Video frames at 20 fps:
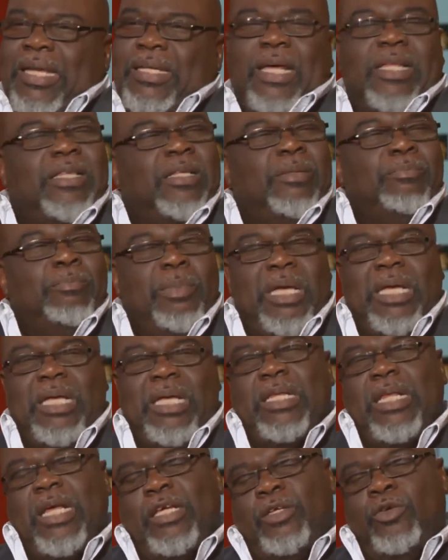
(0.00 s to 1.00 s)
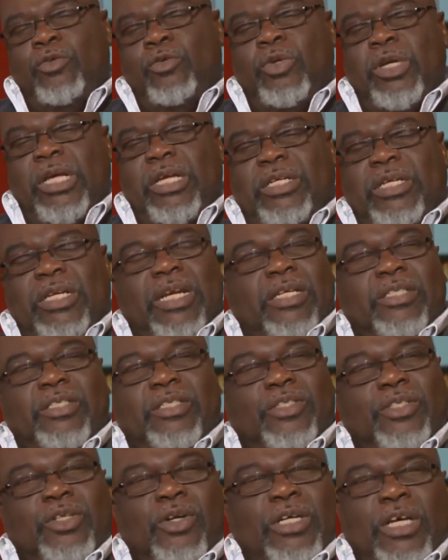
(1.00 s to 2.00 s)
It doesn't mean that you need to
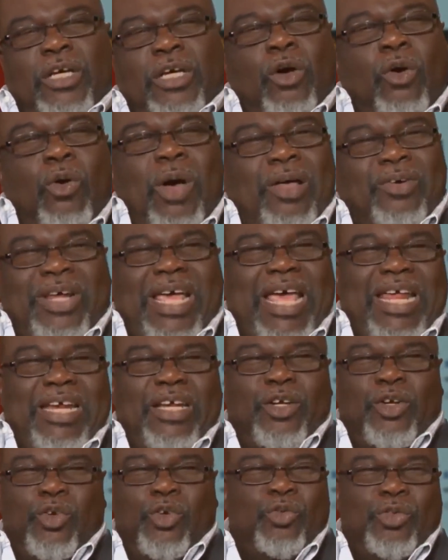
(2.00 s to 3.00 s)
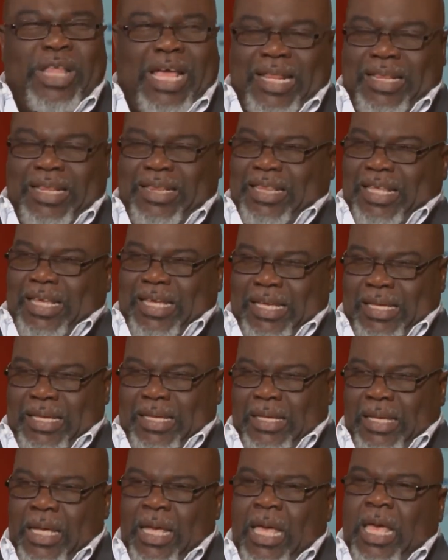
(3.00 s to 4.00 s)
necessarily go out and do that
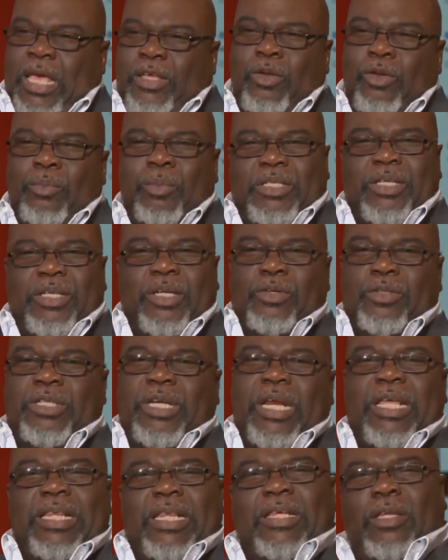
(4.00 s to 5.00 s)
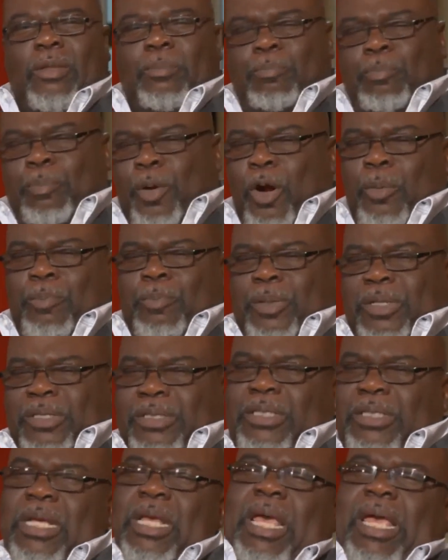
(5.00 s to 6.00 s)
thing. You must understand that the
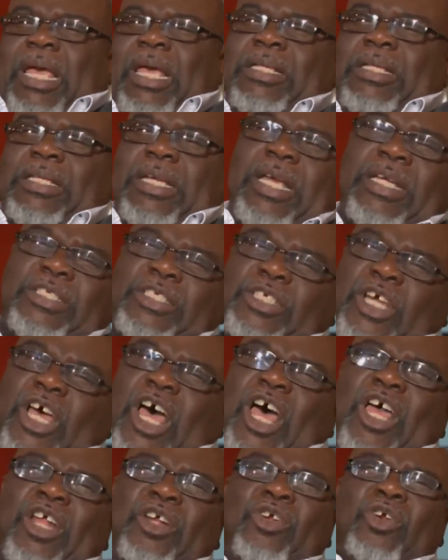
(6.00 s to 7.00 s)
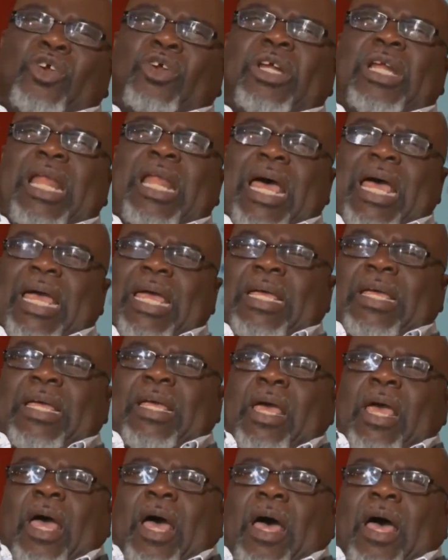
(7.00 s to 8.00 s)
purpose is the
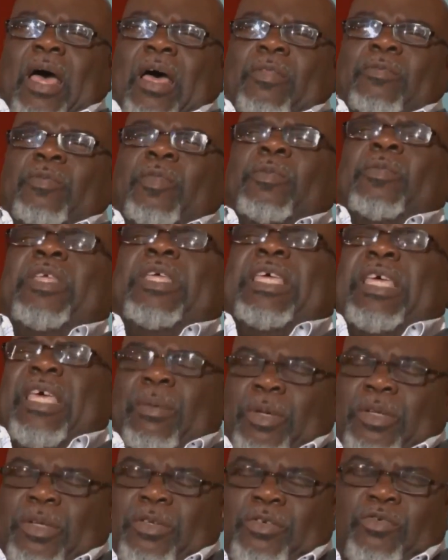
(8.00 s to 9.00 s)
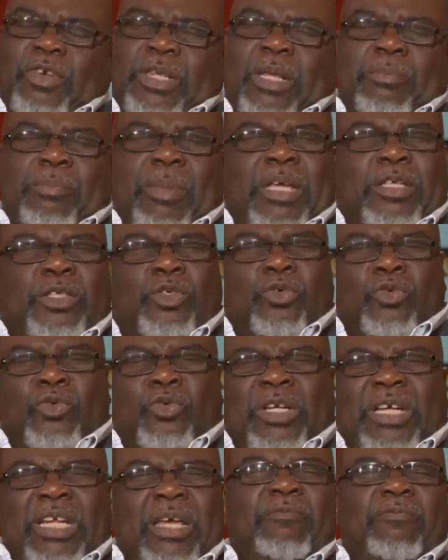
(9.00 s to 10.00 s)
underlying chemistry that makes you
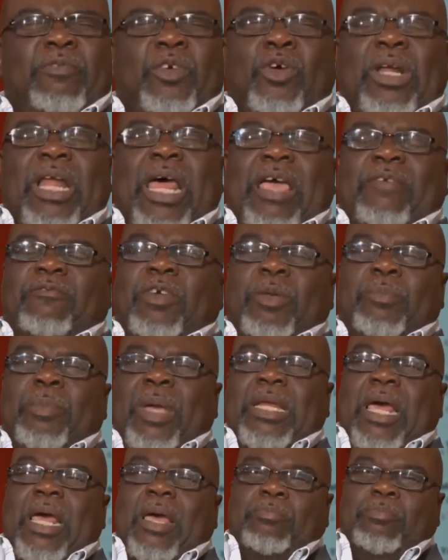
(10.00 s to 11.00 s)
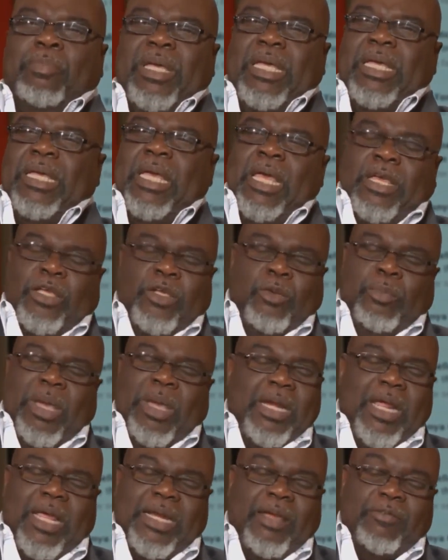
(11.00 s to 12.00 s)
live your life. It may not be, you
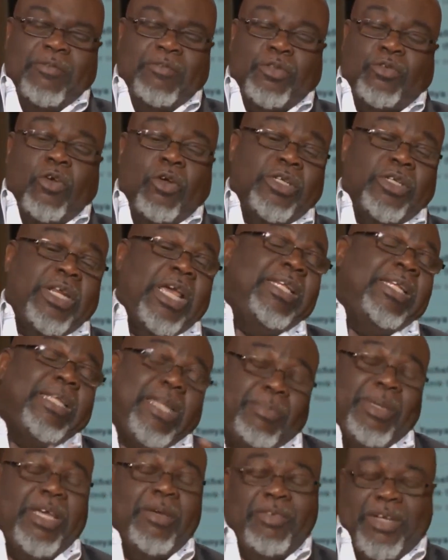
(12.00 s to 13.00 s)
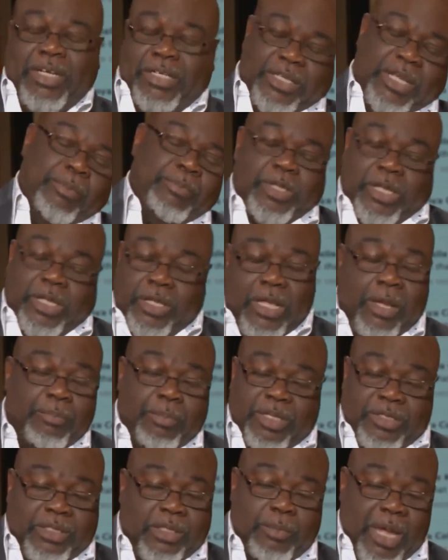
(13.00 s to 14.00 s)
may not have a strong talent. Let me give an example because
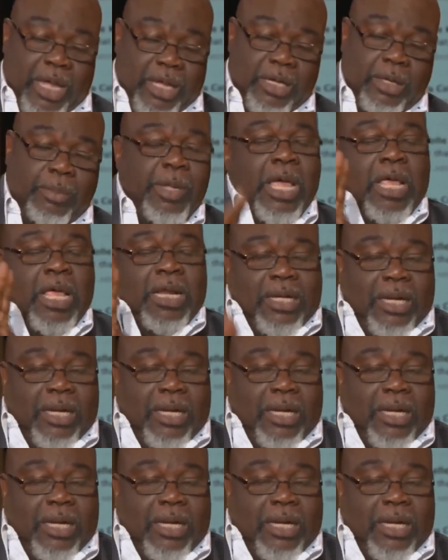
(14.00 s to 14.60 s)
I'm messing mine up.